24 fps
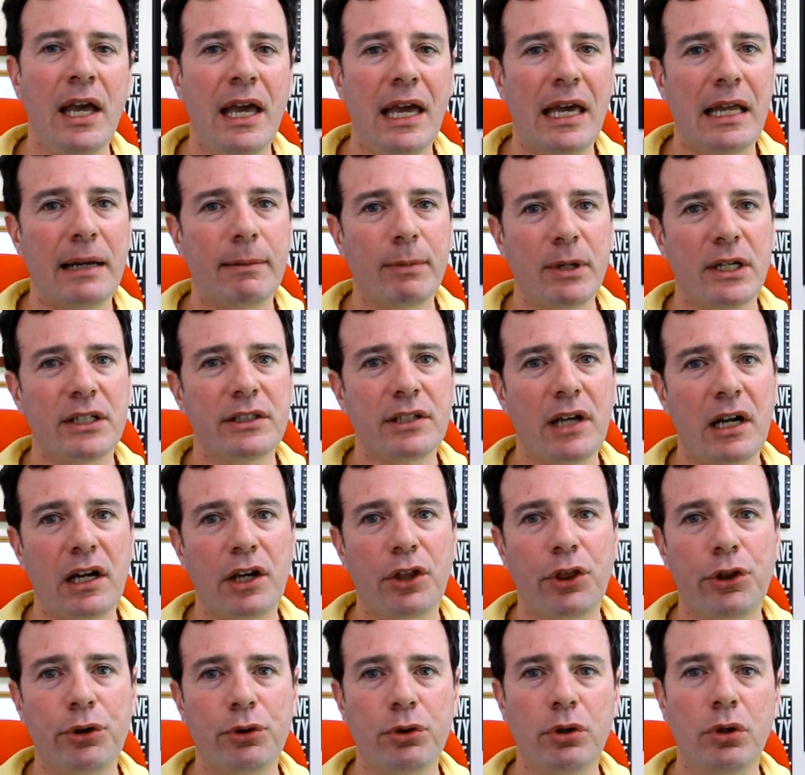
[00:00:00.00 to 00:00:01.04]
And I'm going to talk
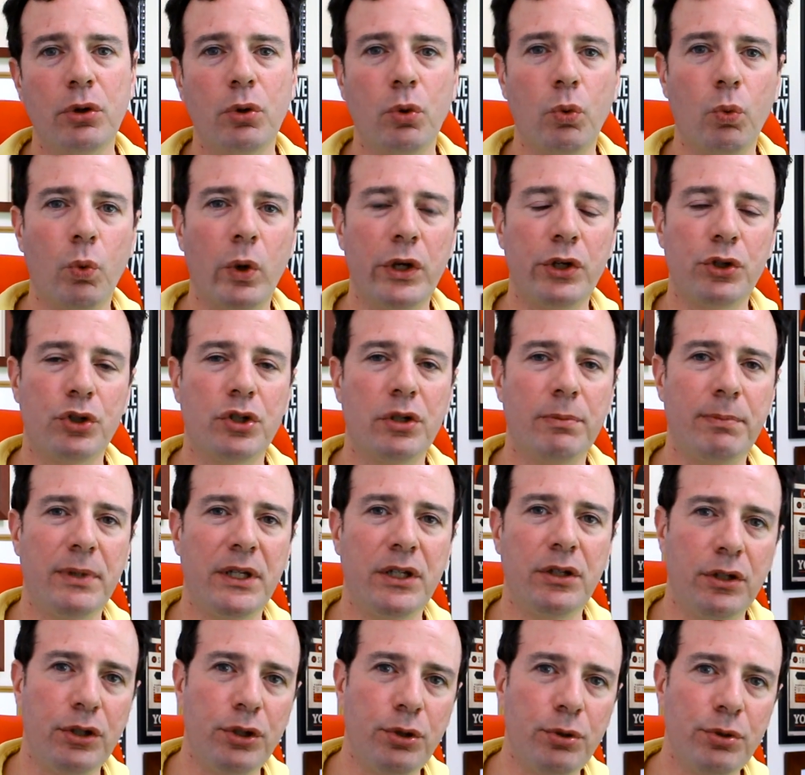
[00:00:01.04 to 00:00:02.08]
through what you should
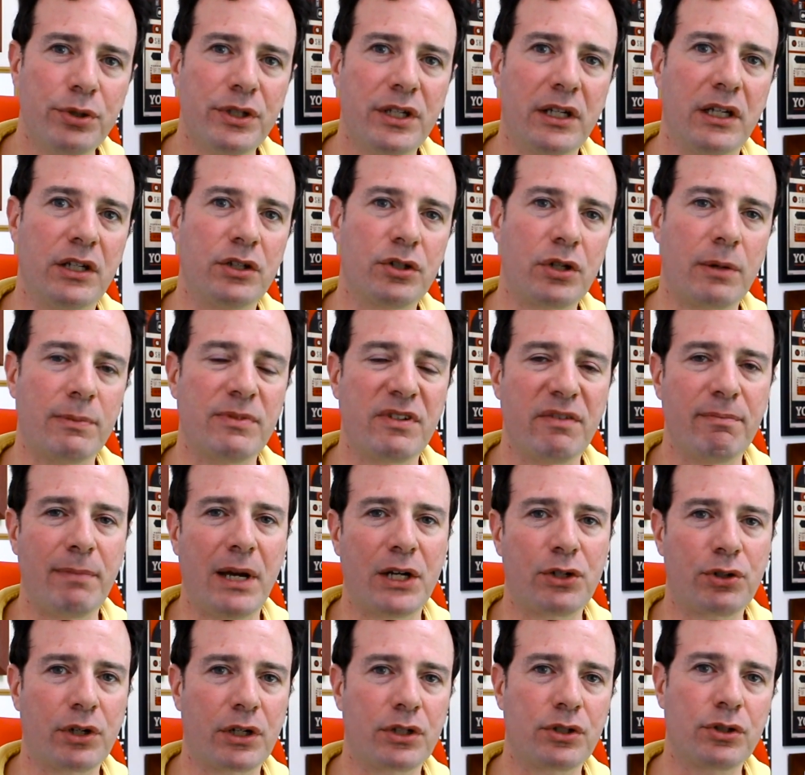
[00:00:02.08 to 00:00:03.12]
be using in terms of
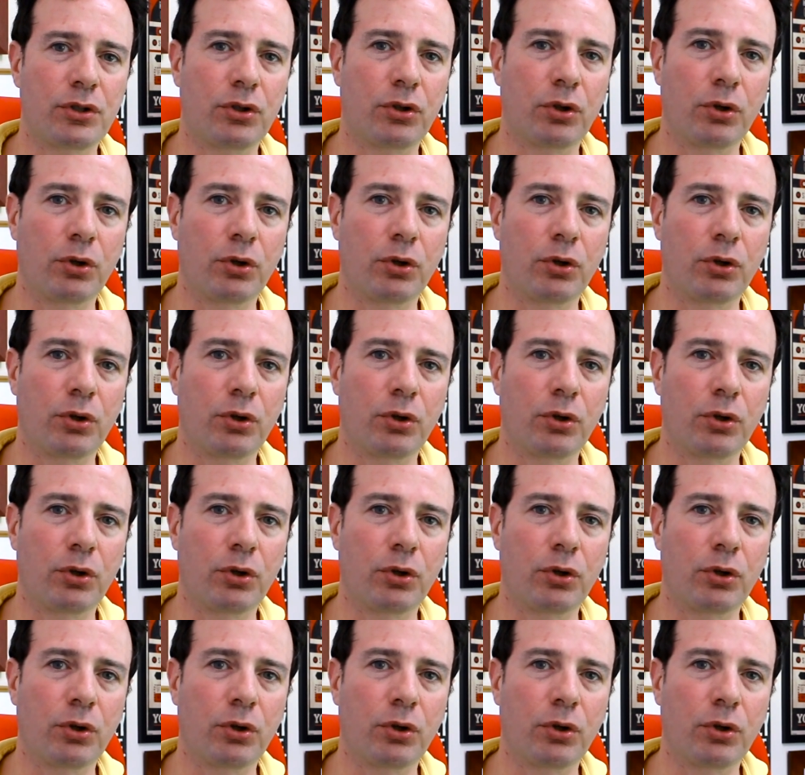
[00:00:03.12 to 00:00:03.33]
metrics